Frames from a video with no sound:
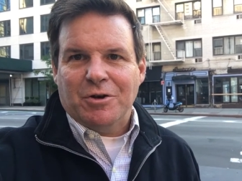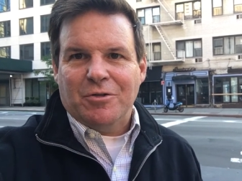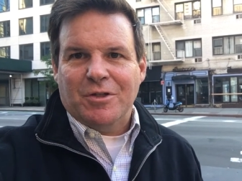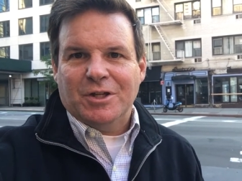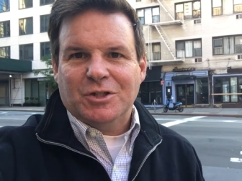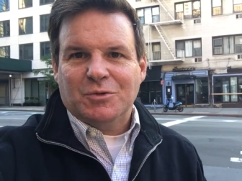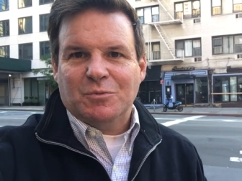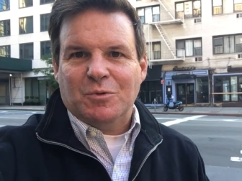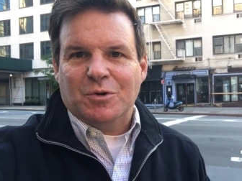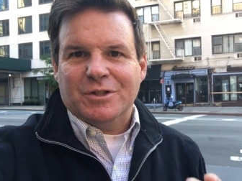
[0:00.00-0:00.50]

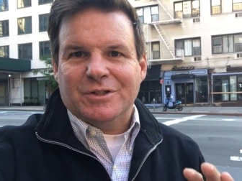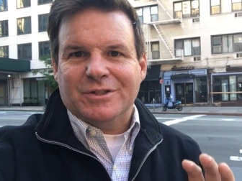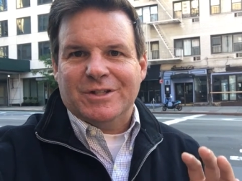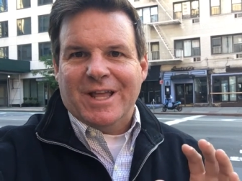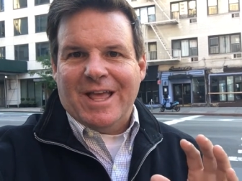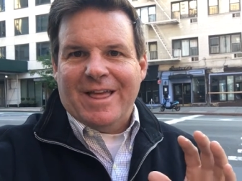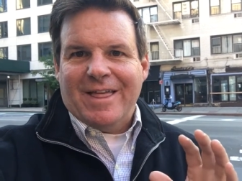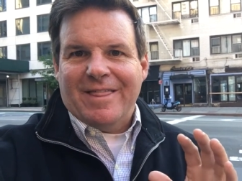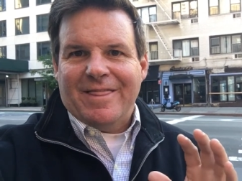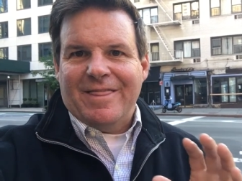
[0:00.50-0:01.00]
This was
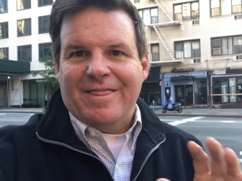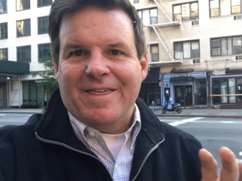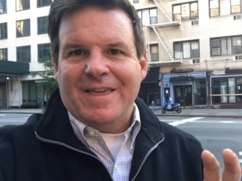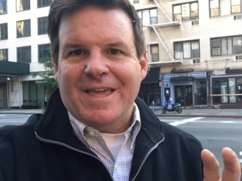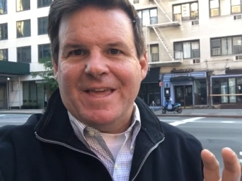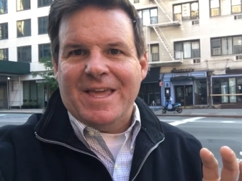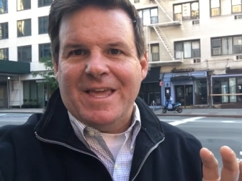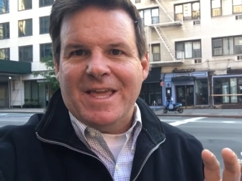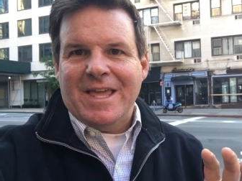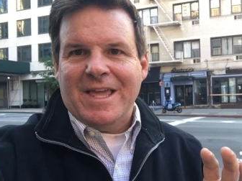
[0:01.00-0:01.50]

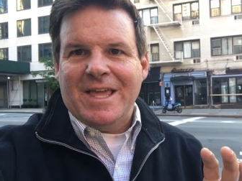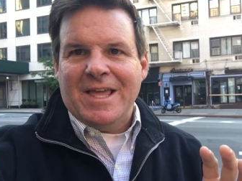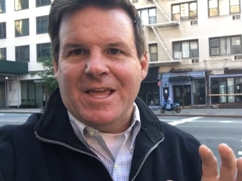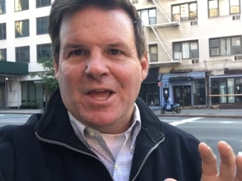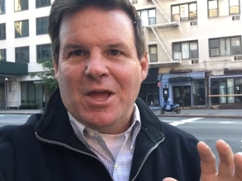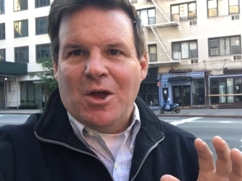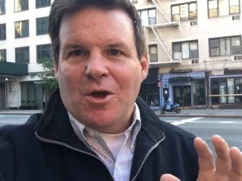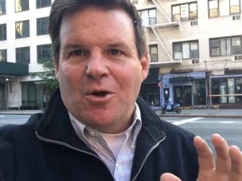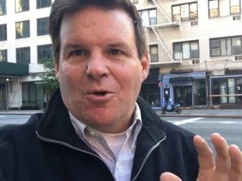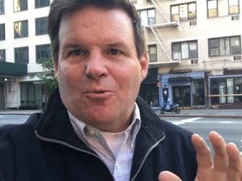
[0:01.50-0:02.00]
the
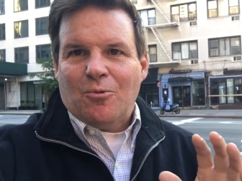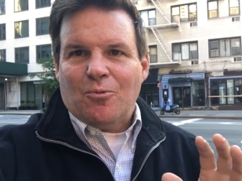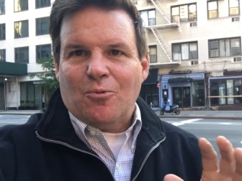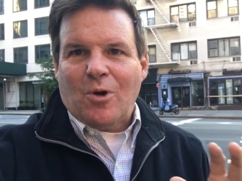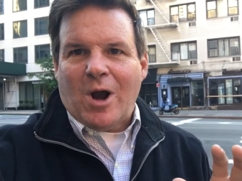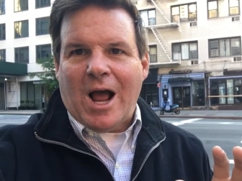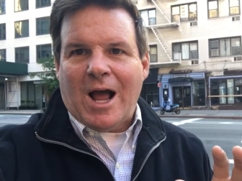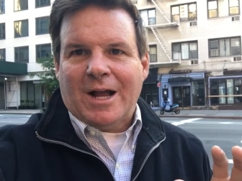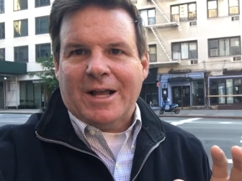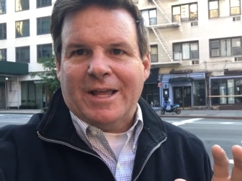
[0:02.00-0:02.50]

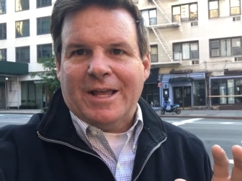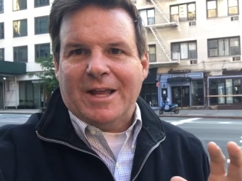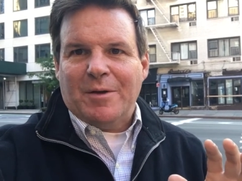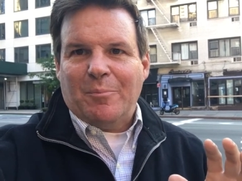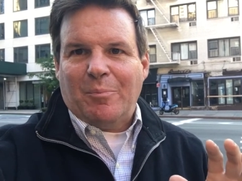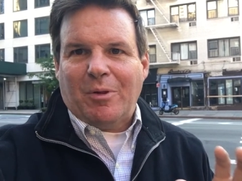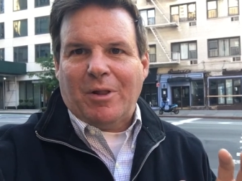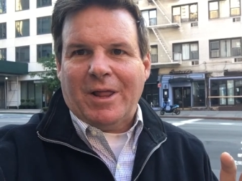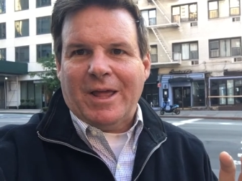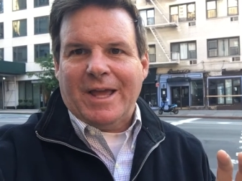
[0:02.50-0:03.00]
rockin'
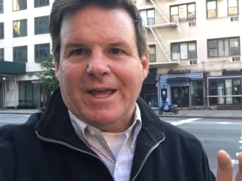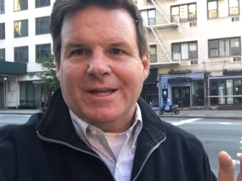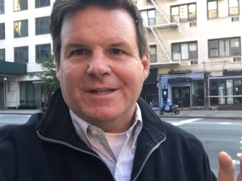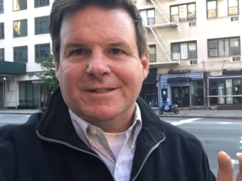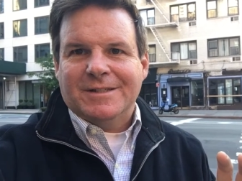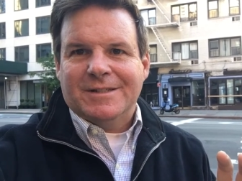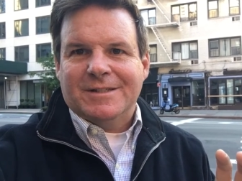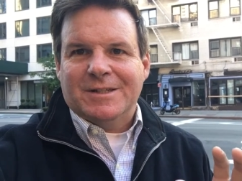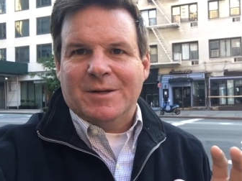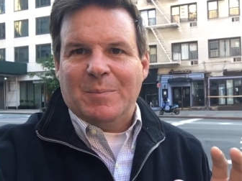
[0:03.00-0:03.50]

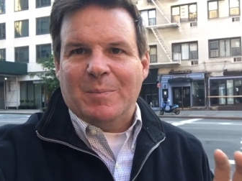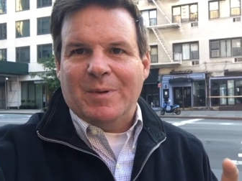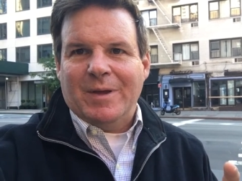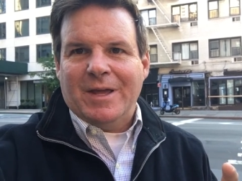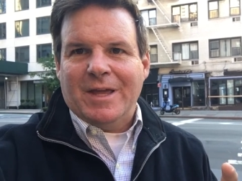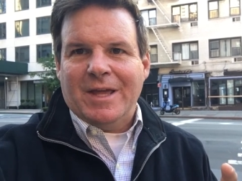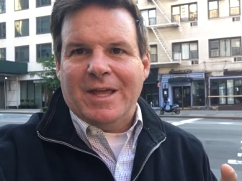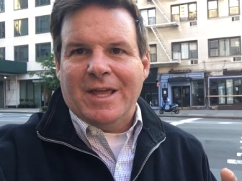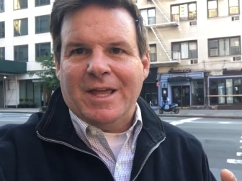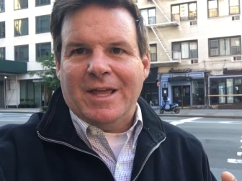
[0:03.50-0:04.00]
place to
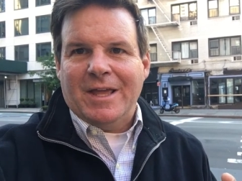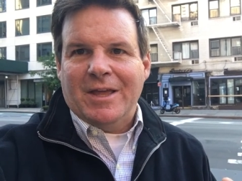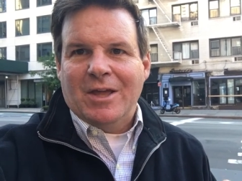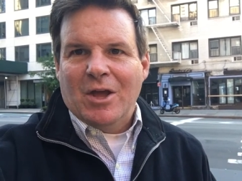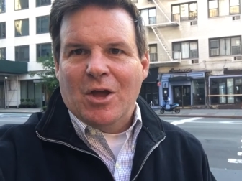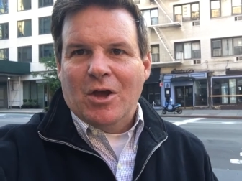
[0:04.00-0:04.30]
be